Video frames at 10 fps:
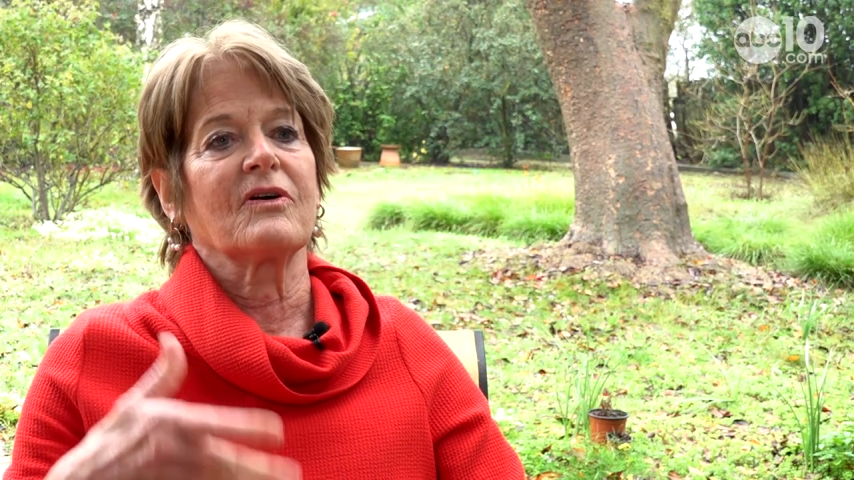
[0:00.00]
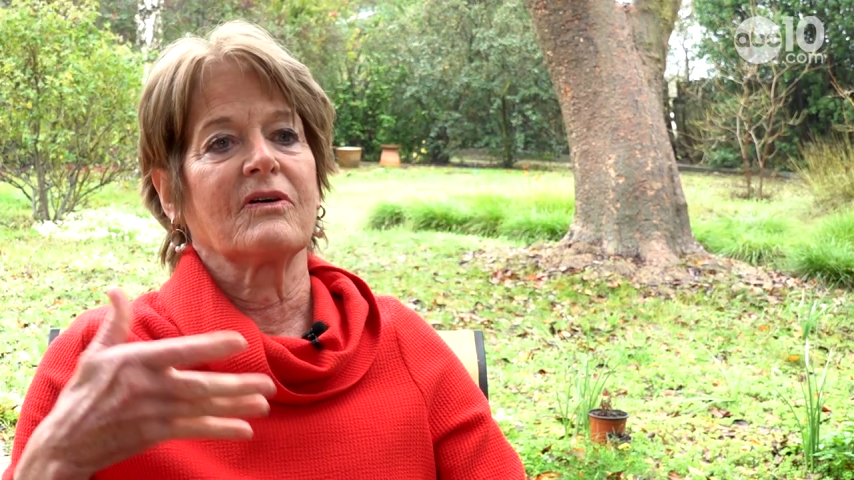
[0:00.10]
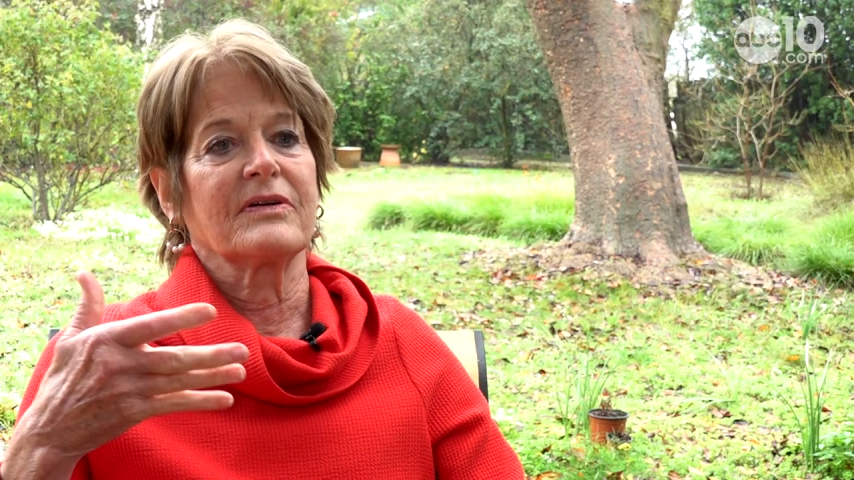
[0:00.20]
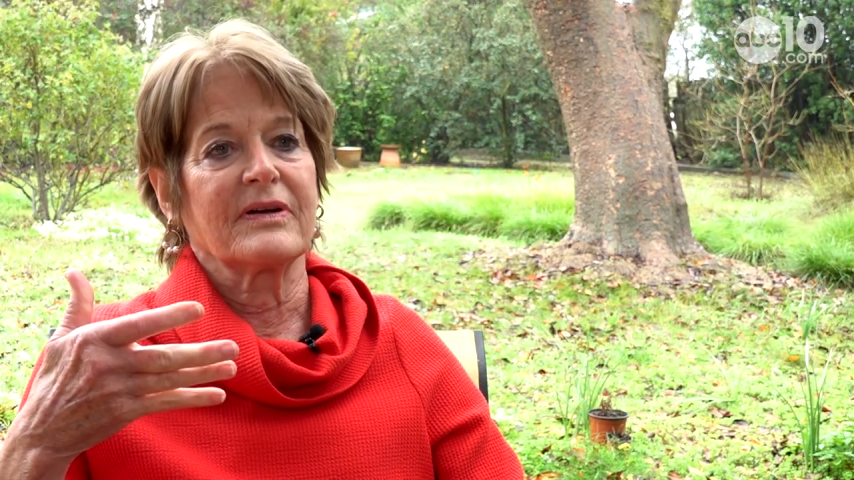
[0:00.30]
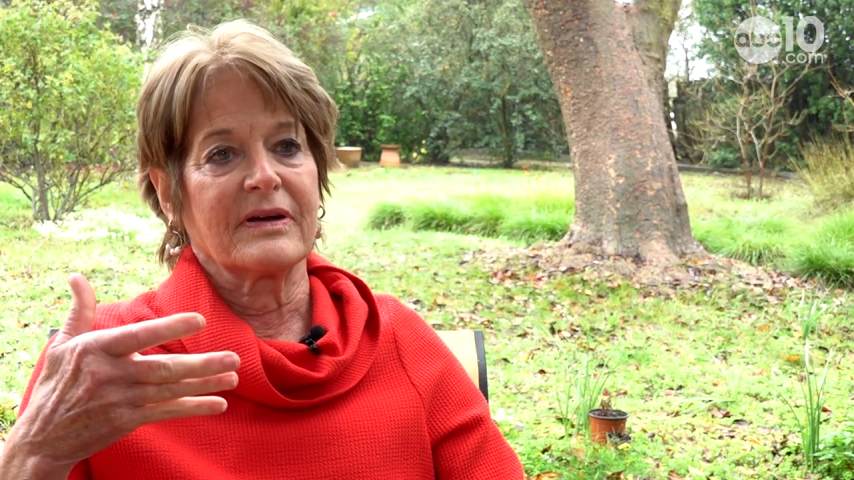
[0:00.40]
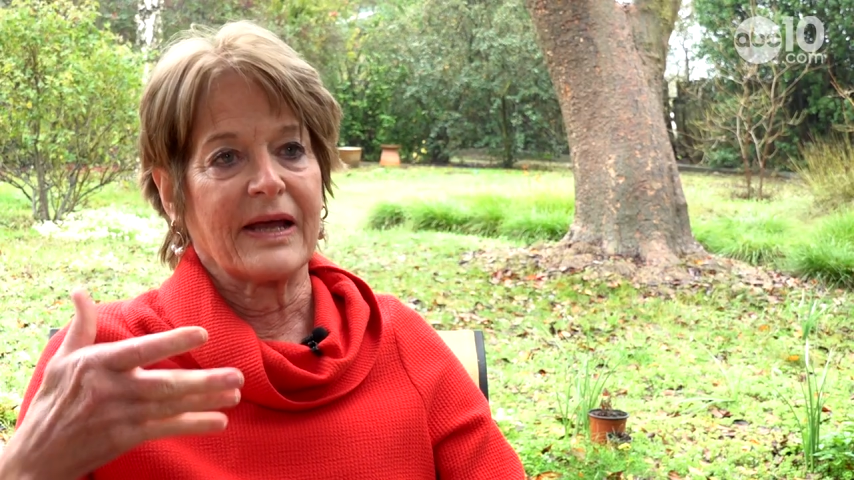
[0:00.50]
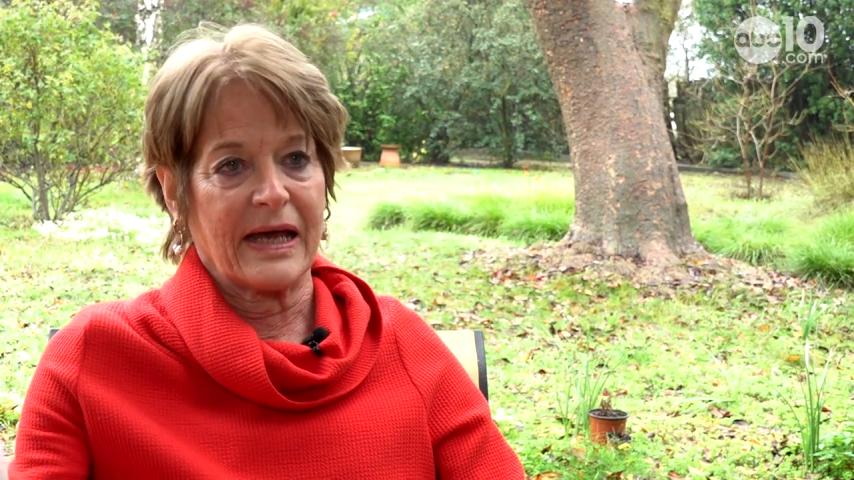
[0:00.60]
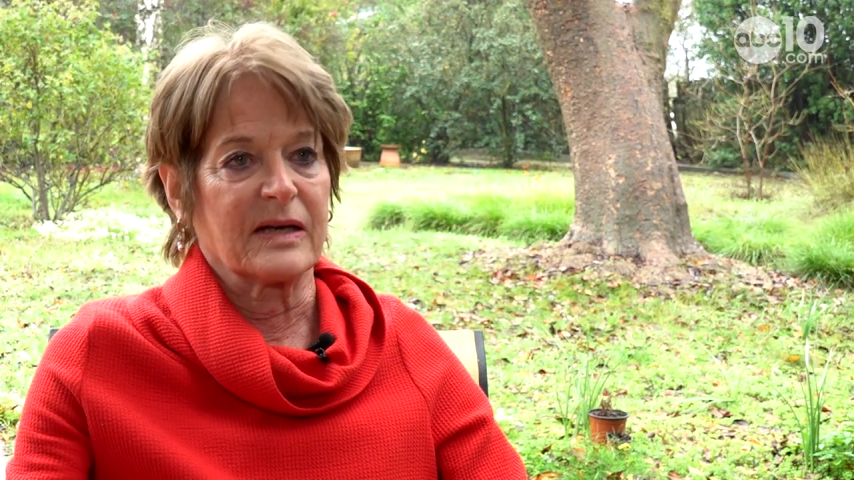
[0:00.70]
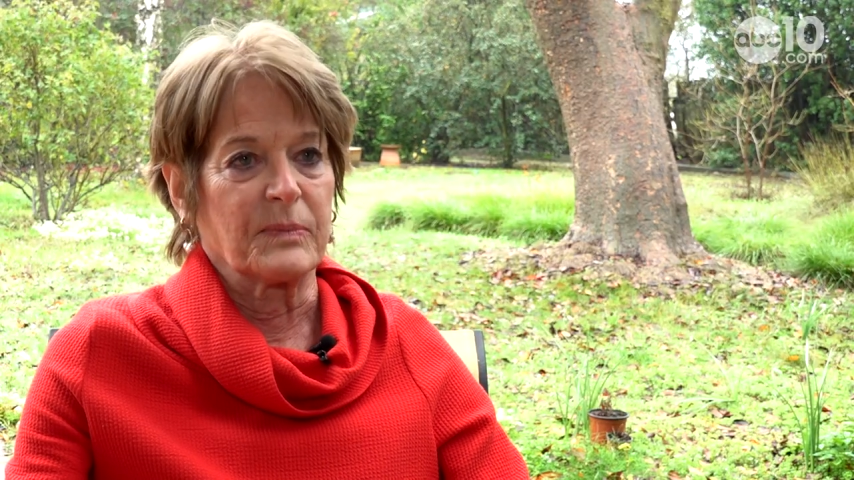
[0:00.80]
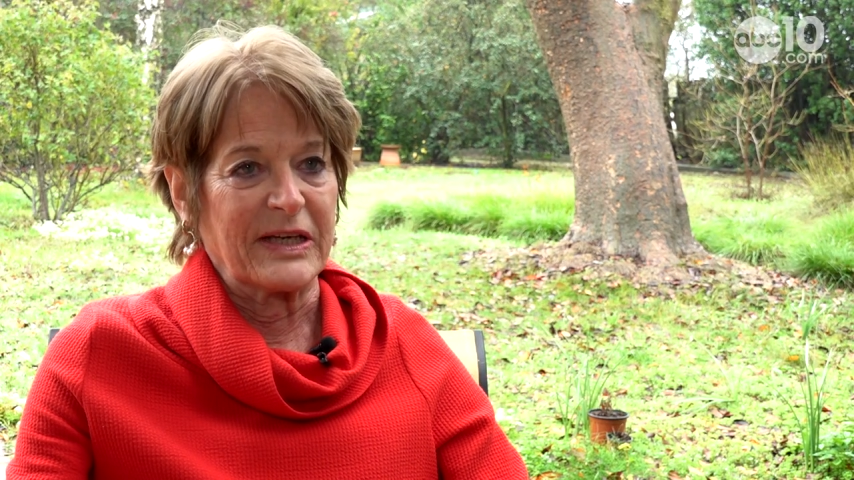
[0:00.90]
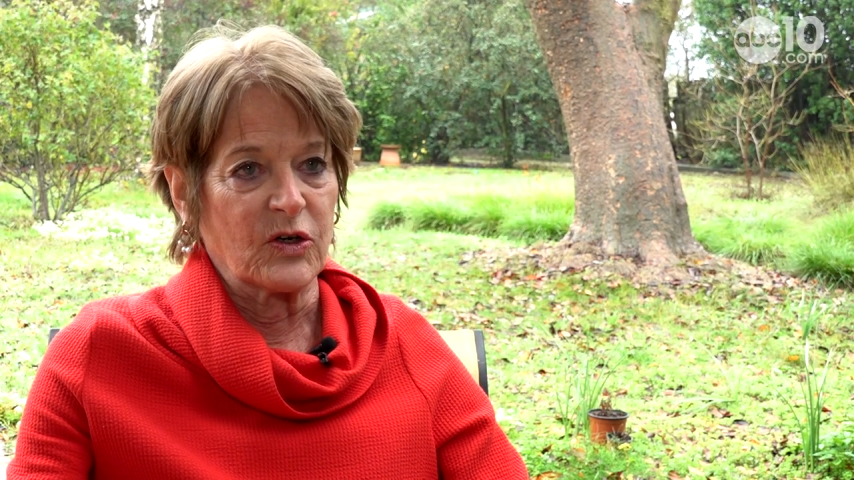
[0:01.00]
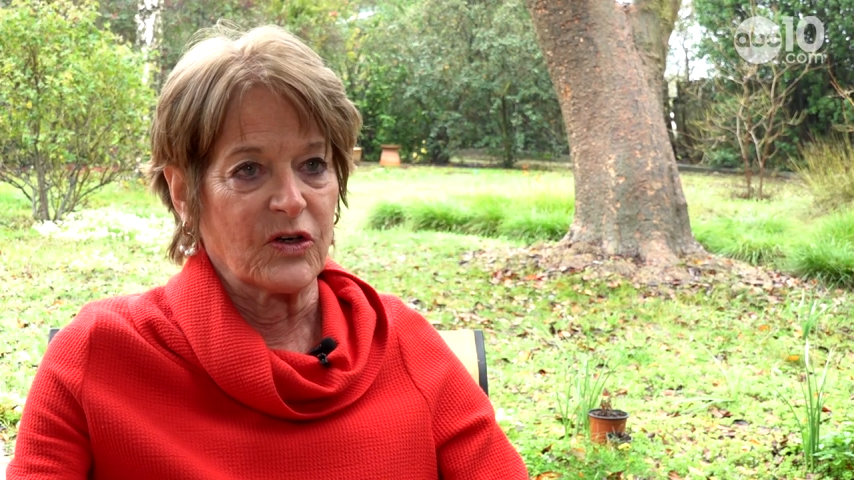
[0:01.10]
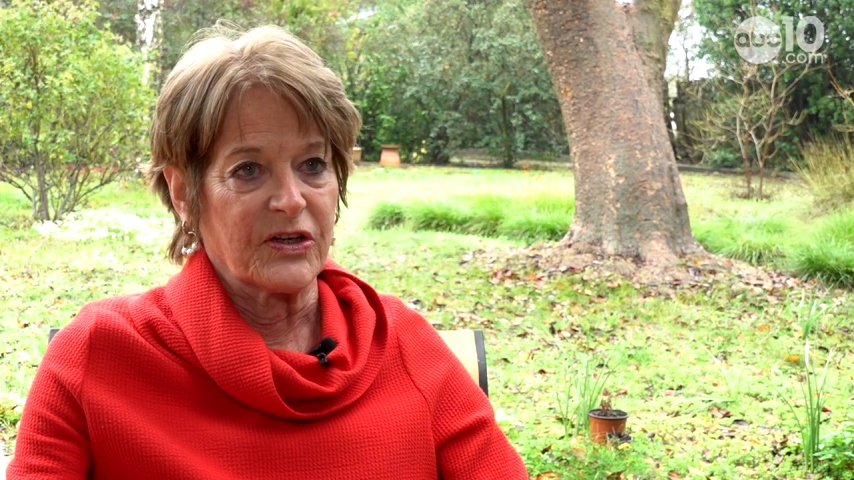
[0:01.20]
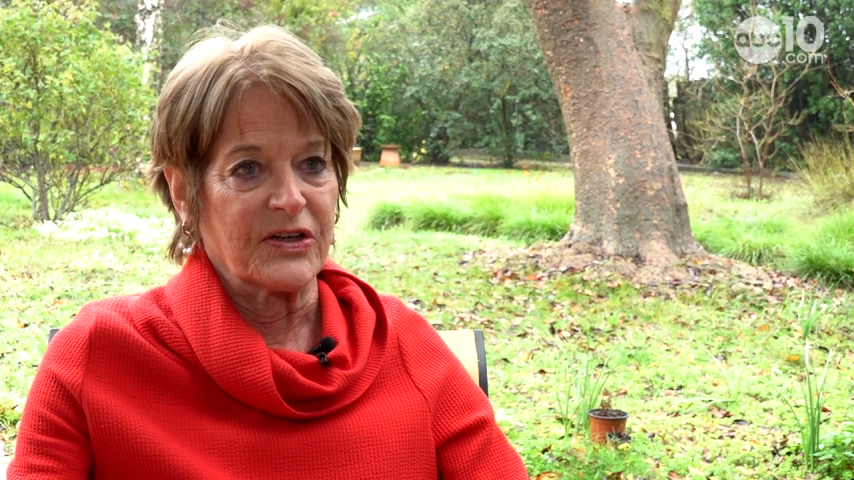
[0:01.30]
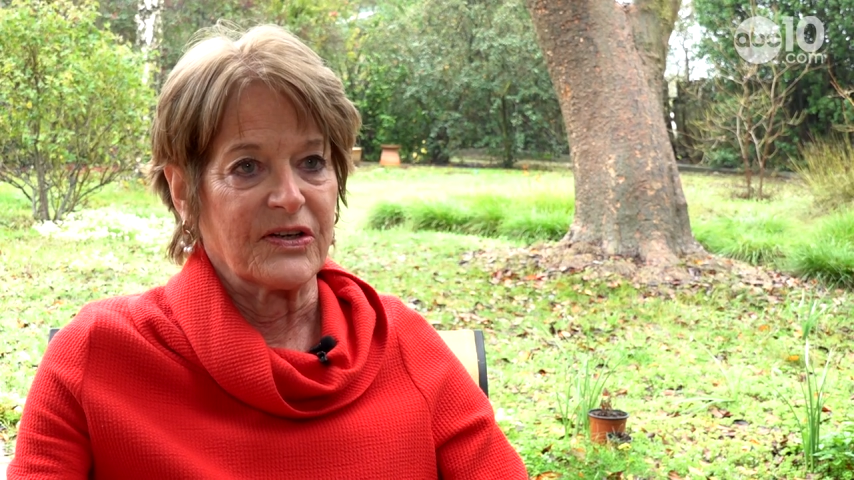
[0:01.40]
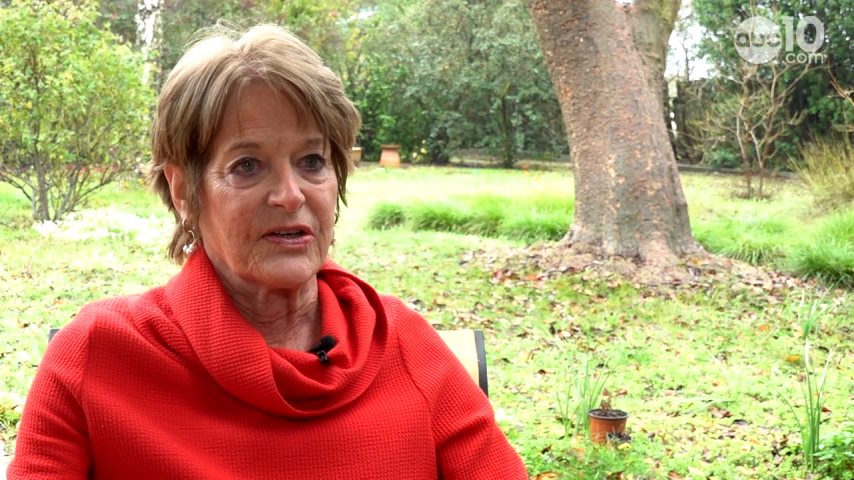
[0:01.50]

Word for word: on how to be good.